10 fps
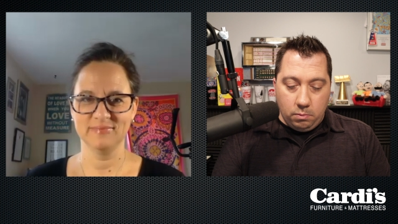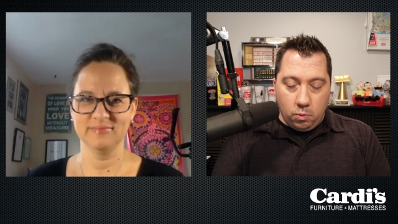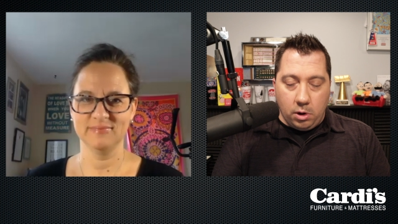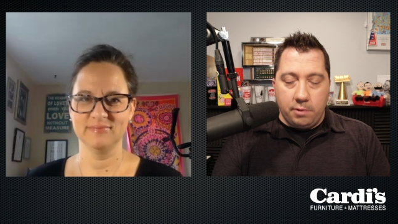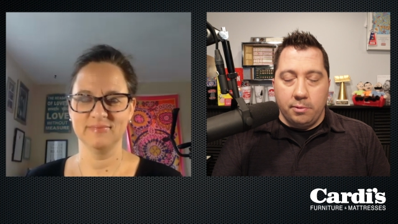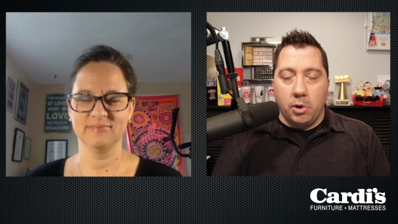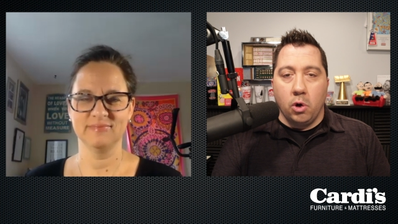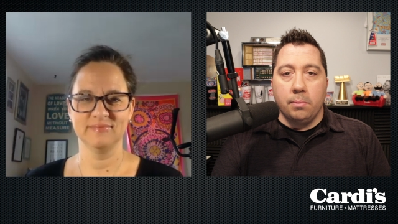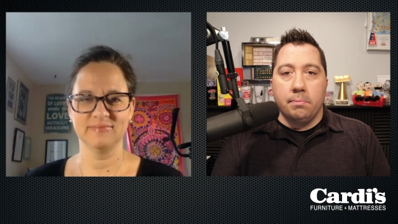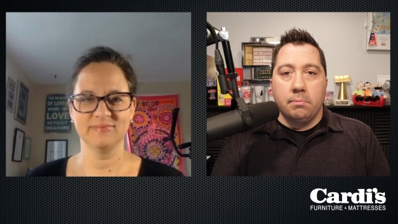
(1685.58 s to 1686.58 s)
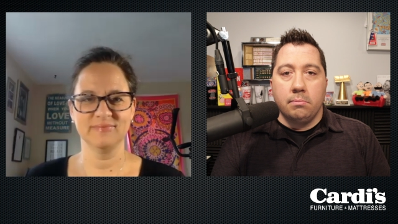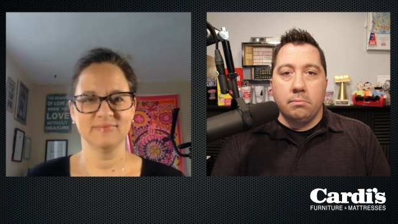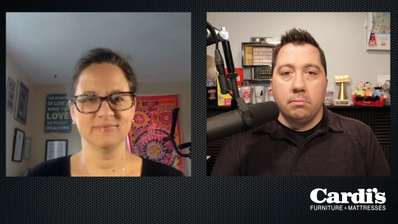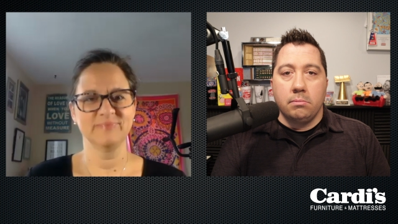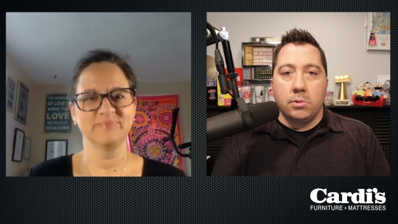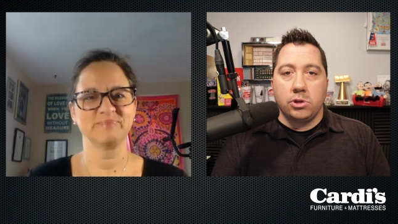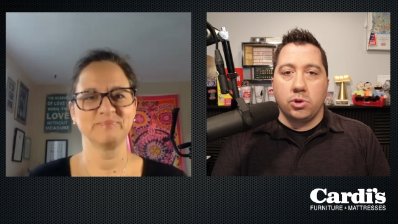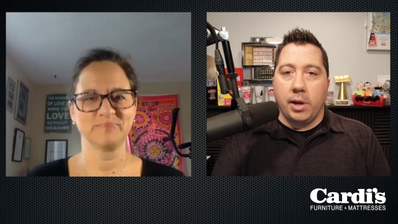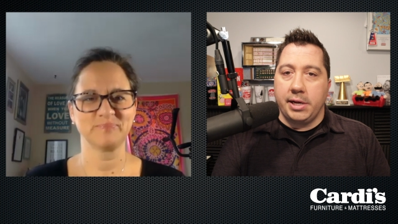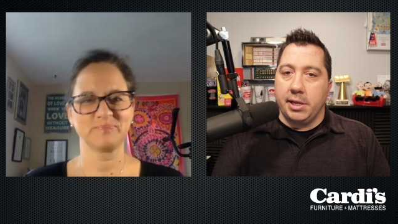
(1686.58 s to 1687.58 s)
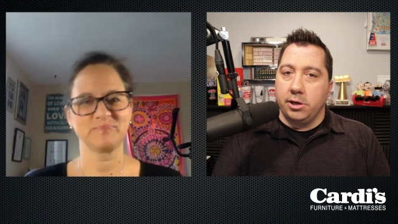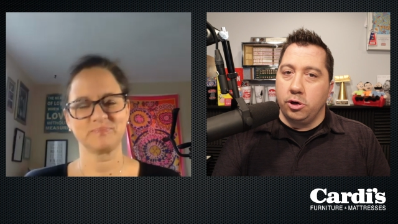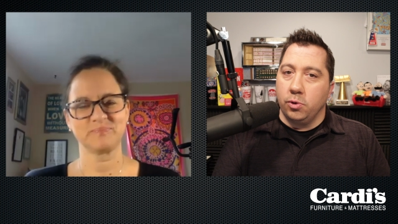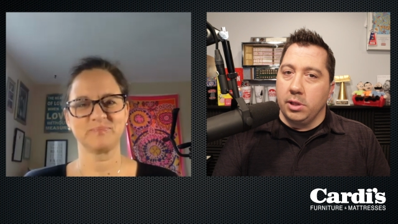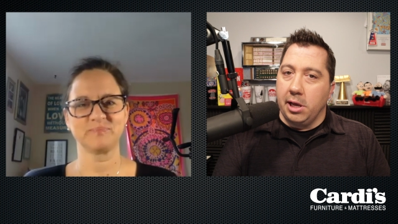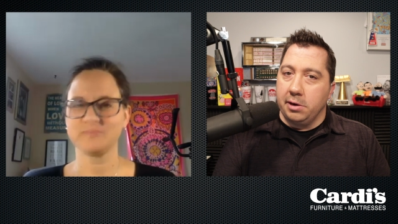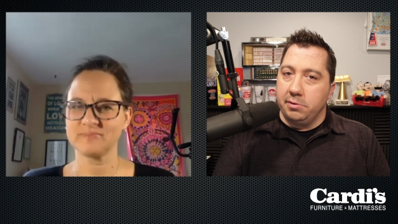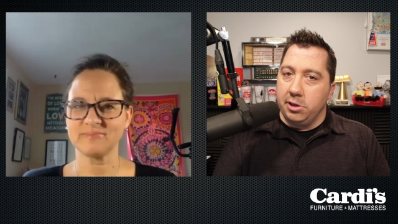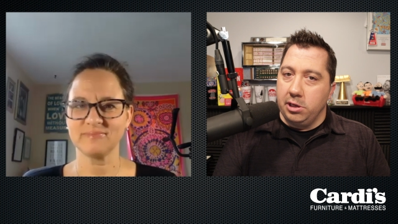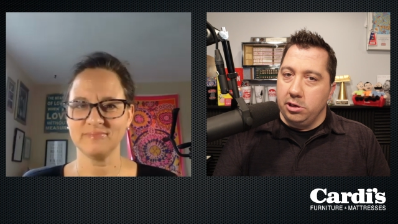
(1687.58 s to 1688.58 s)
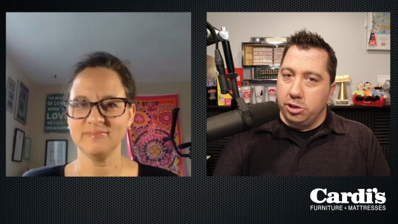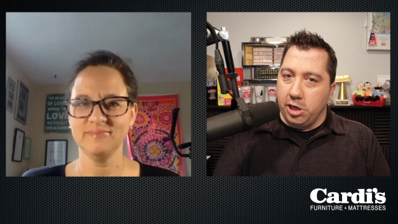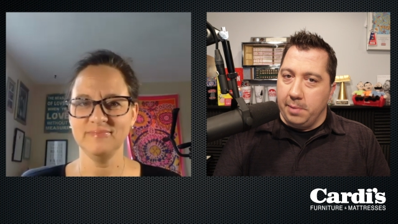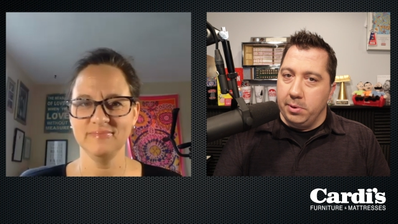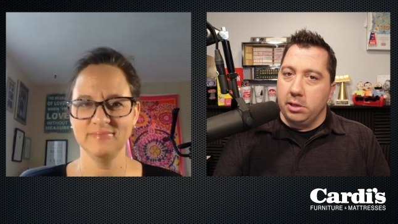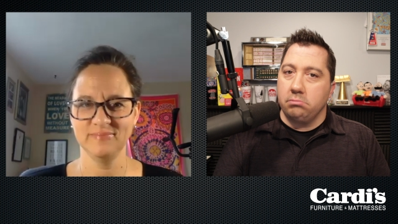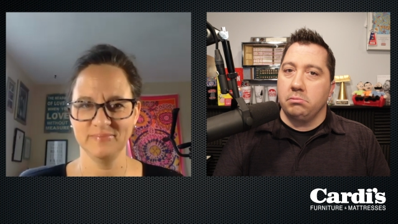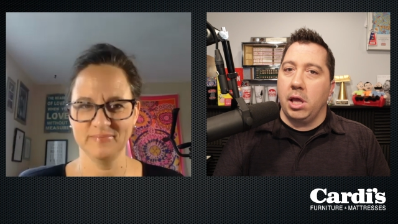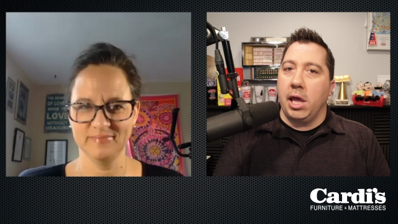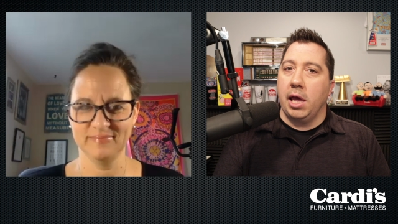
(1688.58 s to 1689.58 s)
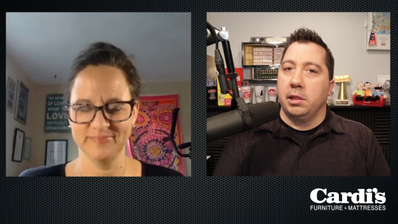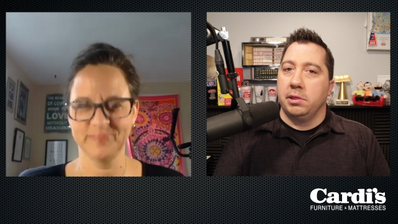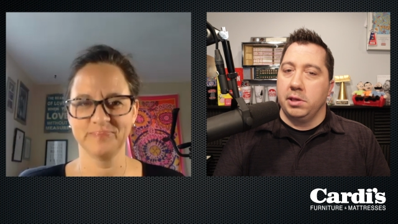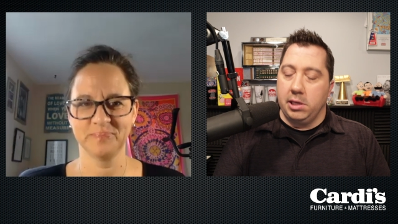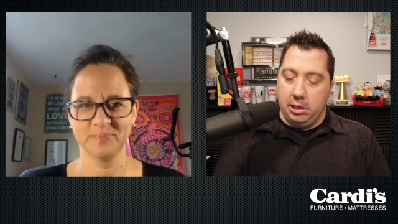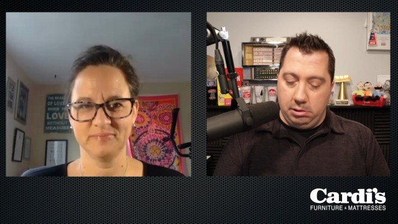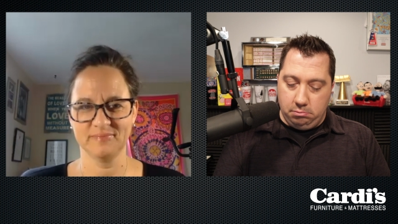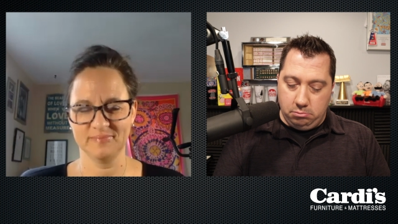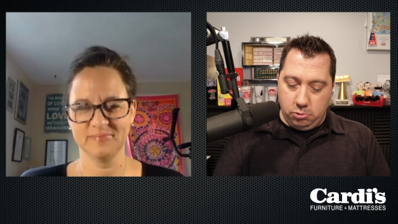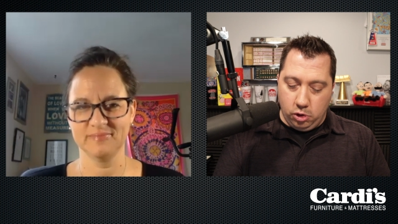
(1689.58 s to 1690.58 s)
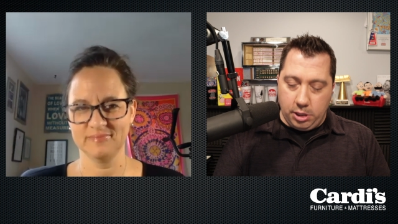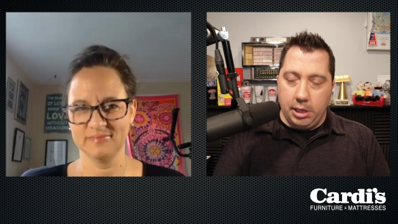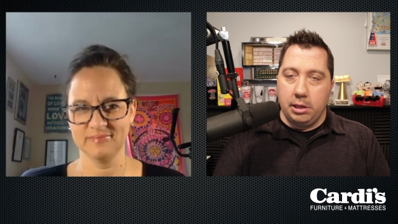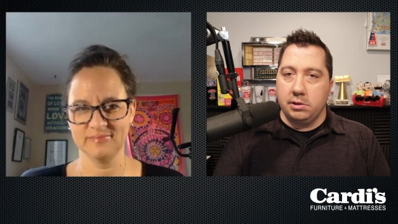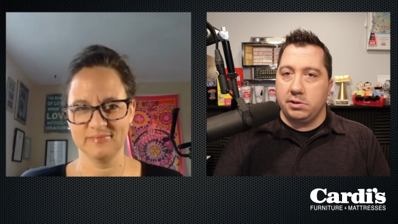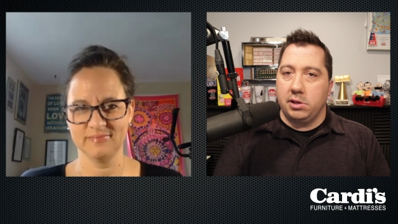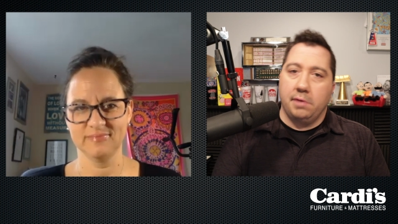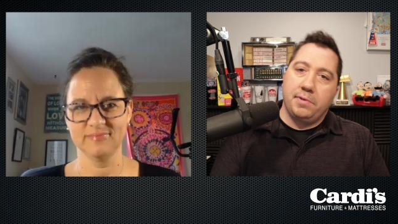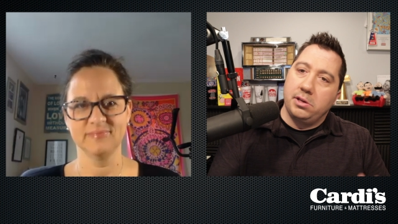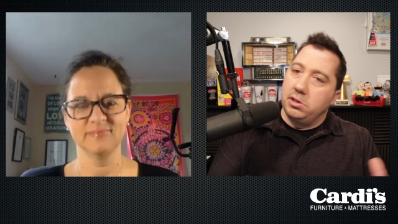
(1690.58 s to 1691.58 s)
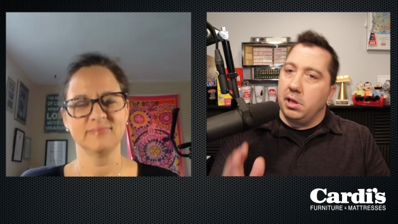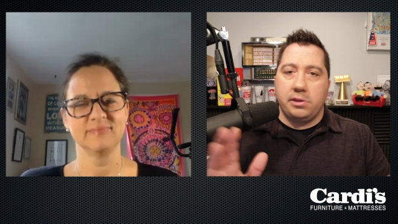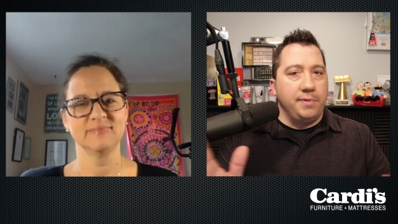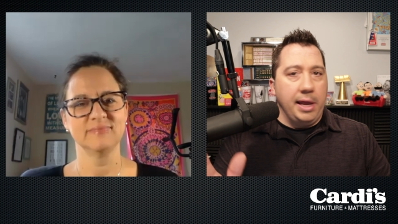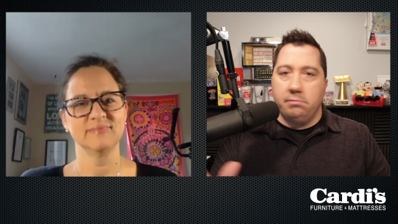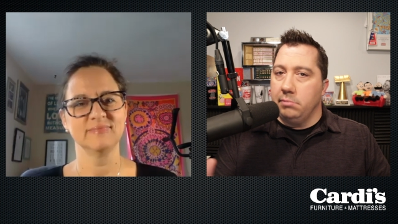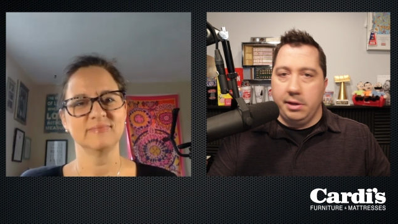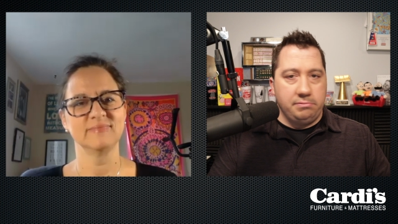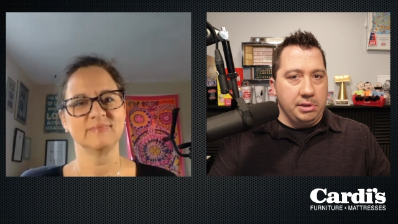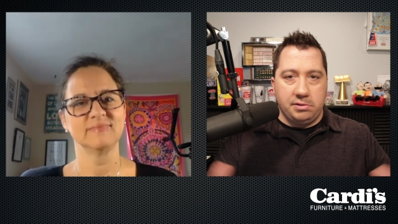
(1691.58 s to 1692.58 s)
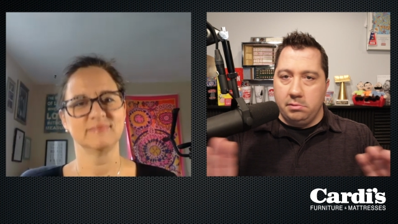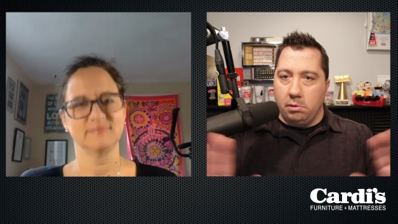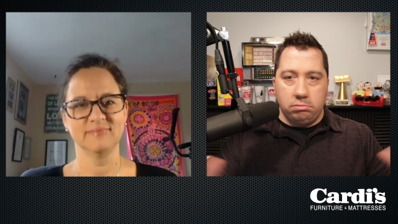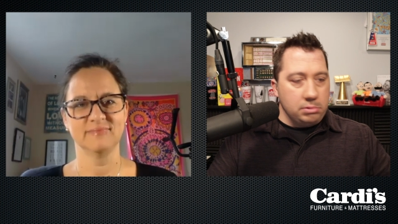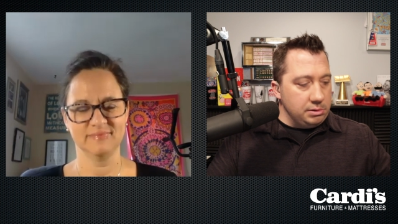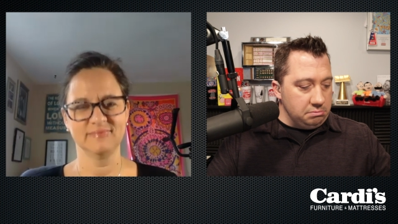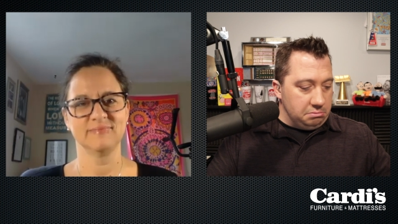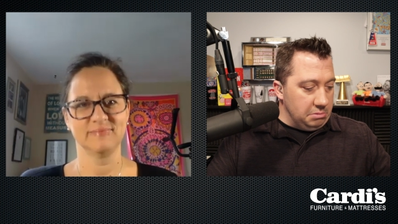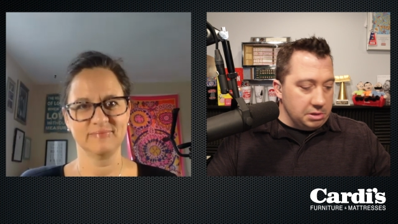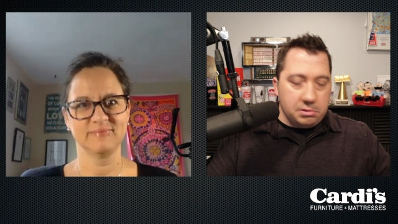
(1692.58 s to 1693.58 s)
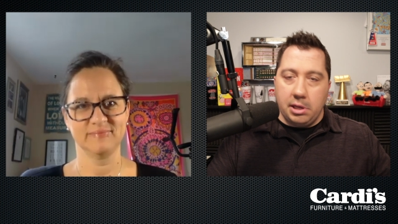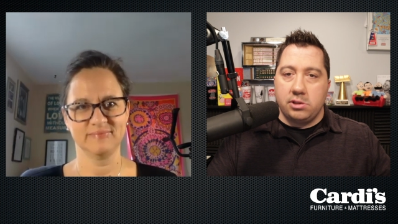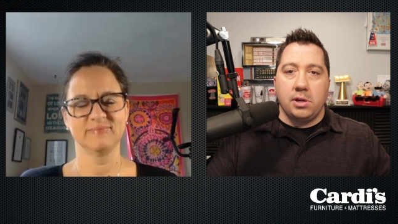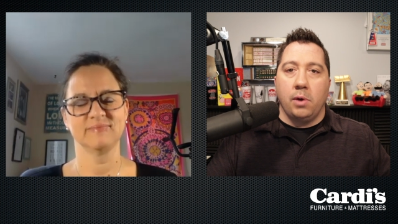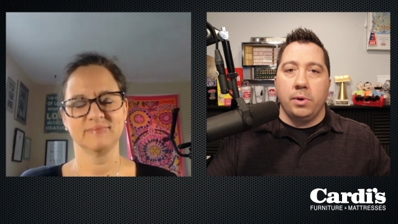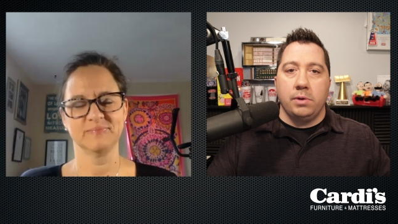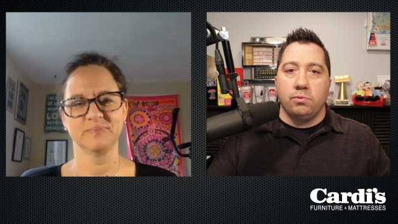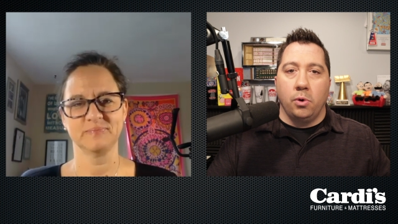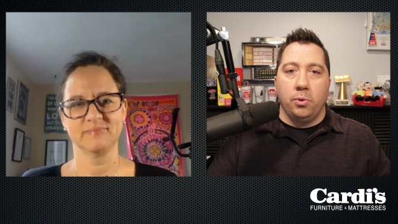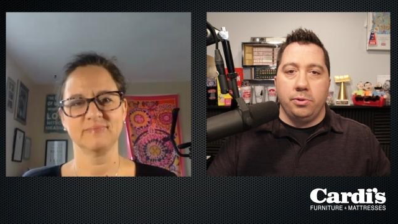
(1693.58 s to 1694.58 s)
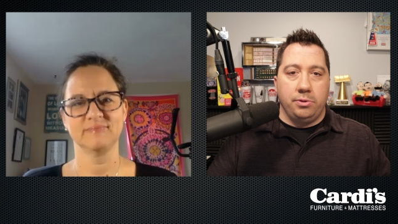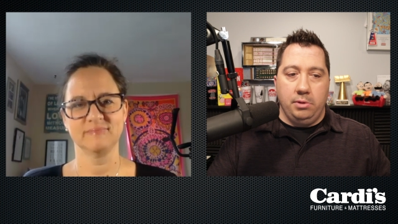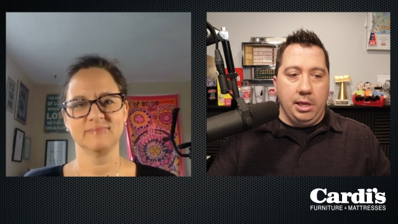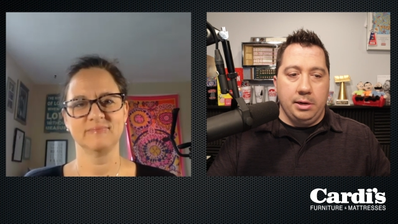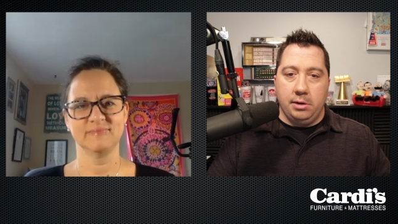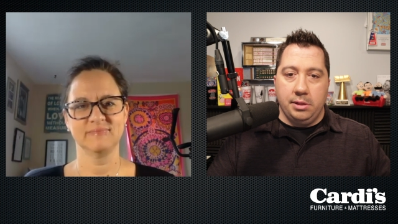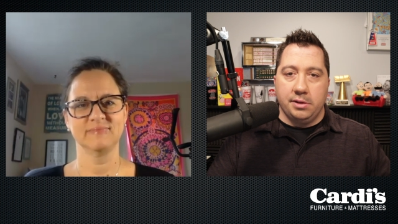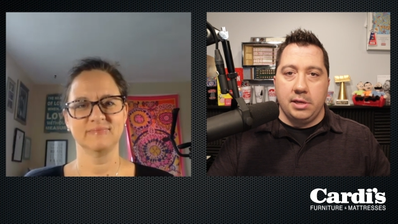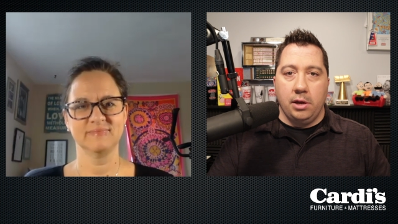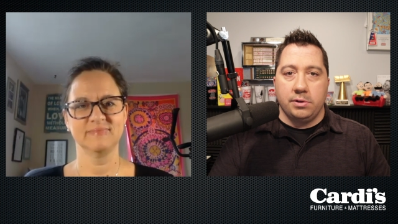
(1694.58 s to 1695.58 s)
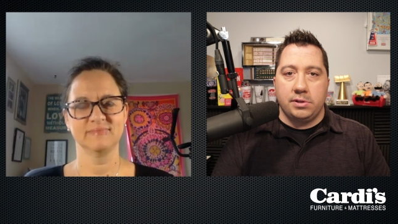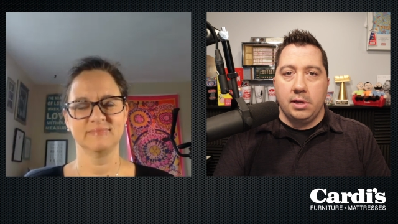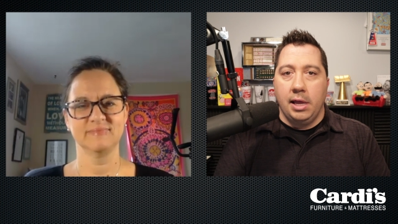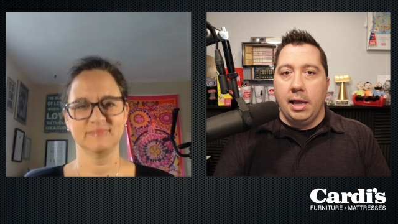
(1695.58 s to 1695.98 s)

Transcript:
Speaker 1: work from home so I tend to do a lot of the shopping and the cooking and stuff. It's fine. It, it's no, it, it, that's how we roll in in this house.